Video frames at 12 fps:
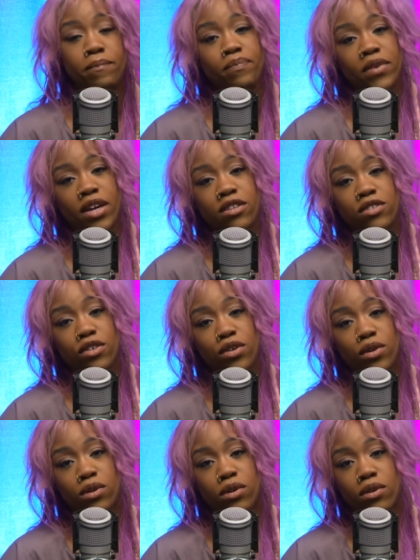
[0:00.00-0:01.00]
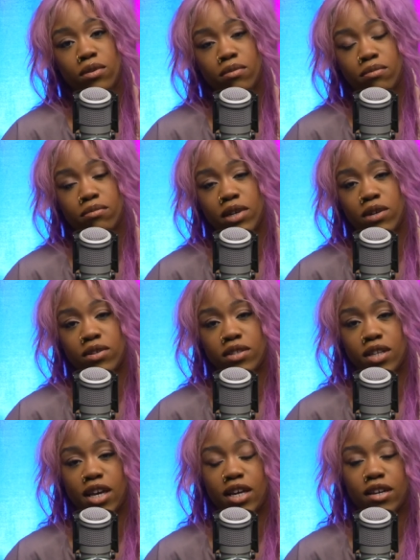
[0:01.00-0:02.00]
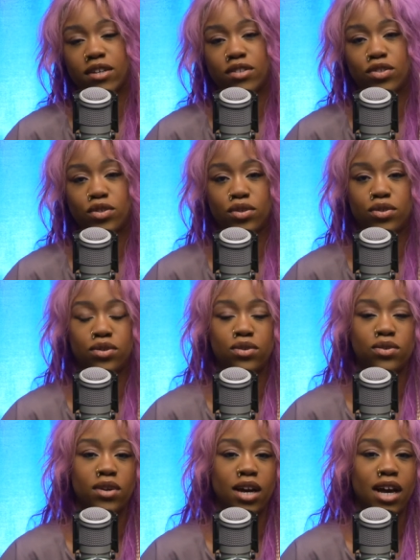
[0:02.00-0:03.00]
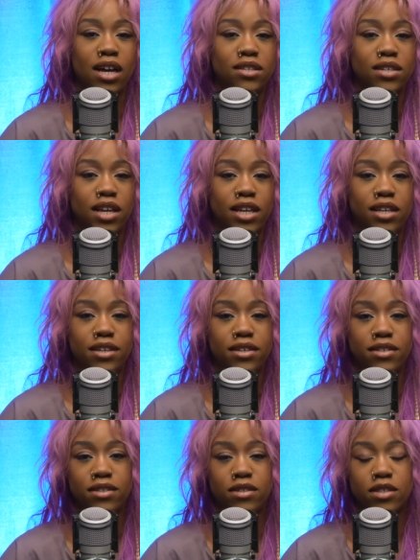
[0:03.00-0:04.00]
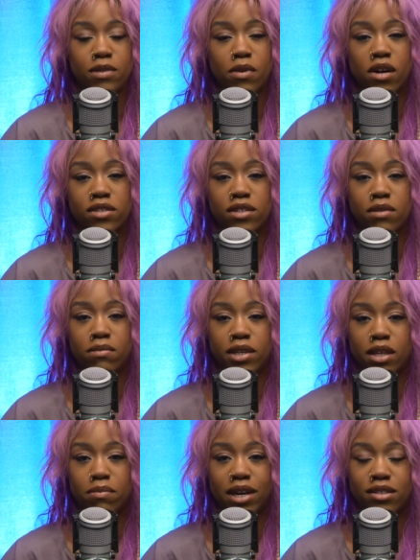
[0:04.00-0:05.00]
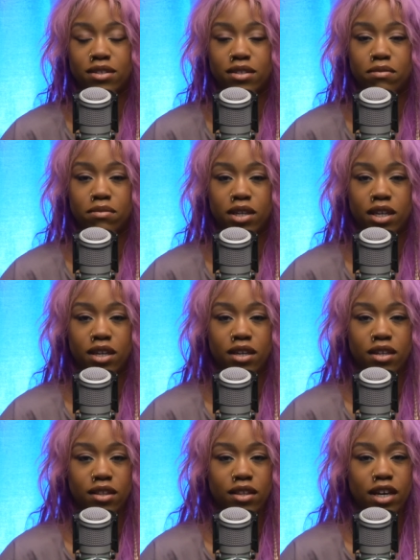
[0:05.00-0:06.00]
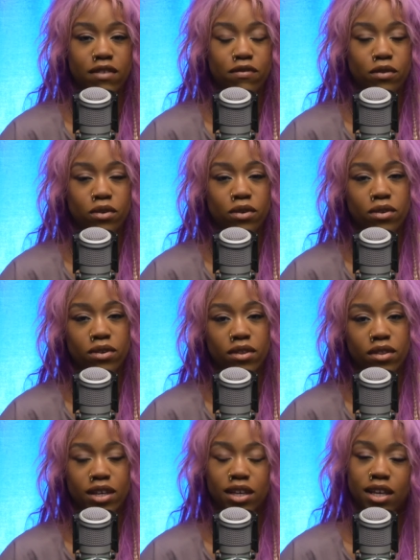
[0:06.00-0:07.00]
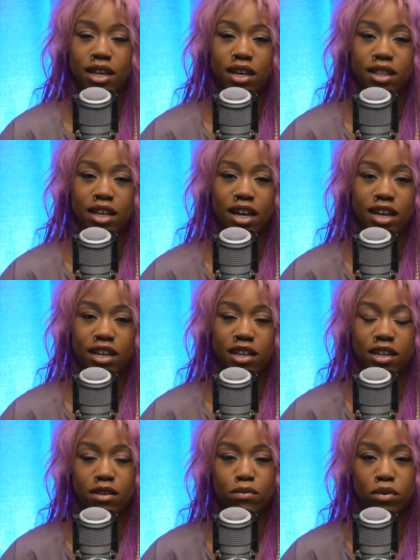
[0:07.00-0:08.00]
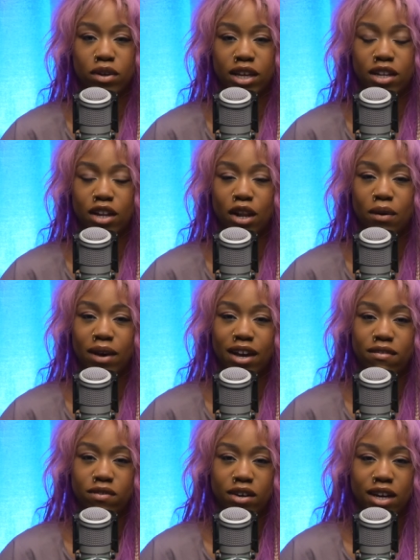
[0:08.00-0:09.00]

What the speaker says: insecure male desire to act like he's smarter than me and better than me, therefore thinking that he can put in low effort and